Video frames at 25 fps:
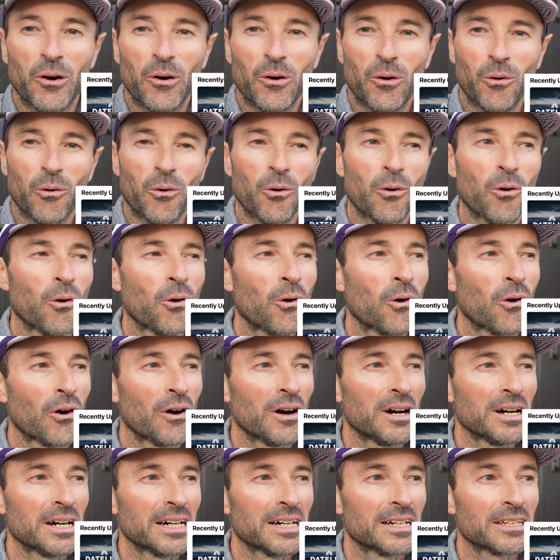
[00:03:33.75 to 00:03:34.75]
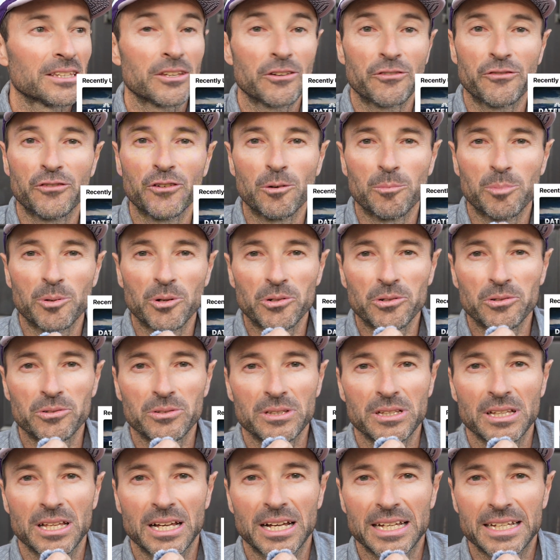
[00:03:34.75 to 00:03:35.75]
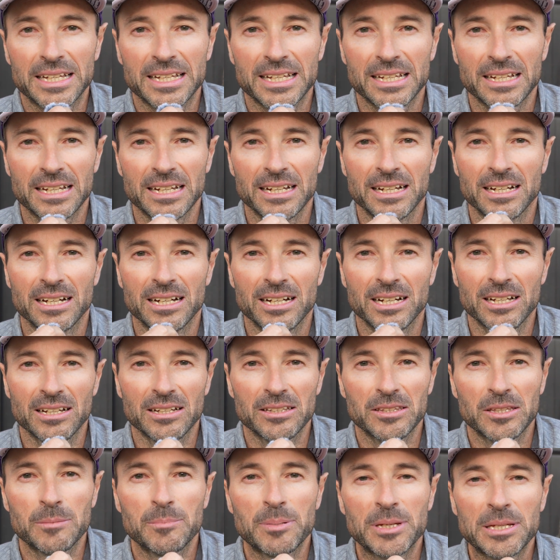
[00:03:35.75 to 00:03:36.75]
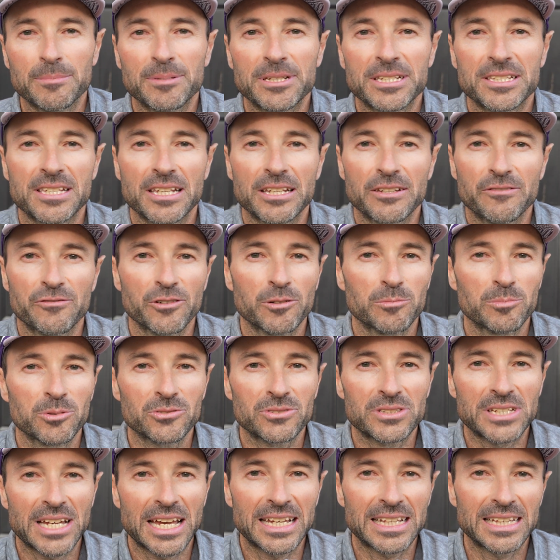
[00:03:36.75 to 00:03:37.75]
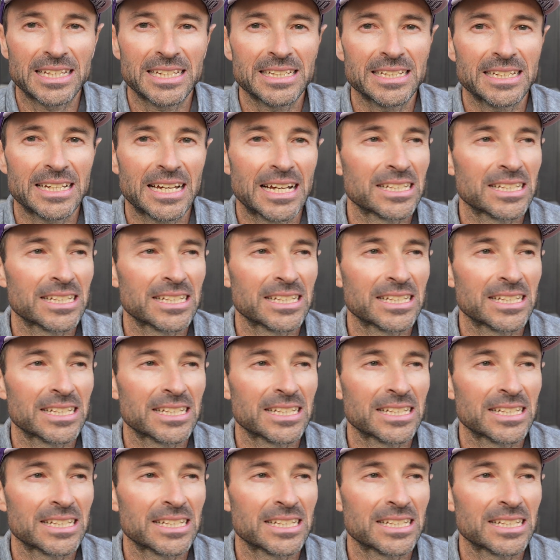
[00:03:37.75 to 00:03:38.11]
or the football, like the BBC Football Daily,